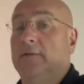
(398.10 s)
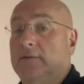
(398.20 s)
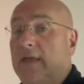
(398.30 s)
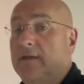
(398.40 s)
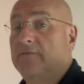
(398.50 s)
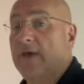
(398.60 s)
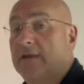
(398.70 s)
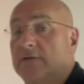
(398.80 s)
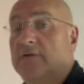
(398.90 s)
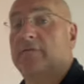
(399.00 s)
take
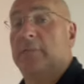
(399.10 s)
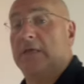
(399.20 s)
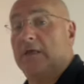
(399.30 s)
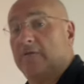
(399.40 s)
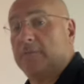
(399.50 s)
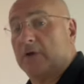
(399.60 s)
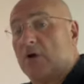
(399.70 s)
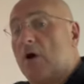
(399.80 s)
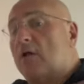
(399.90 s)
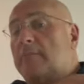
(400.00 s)
advantage of it. Give me a
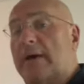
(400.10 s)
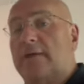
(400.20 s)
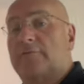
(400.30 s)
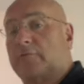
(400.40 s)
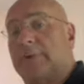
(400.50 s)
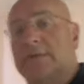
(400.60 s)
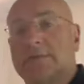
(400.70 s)
call. My information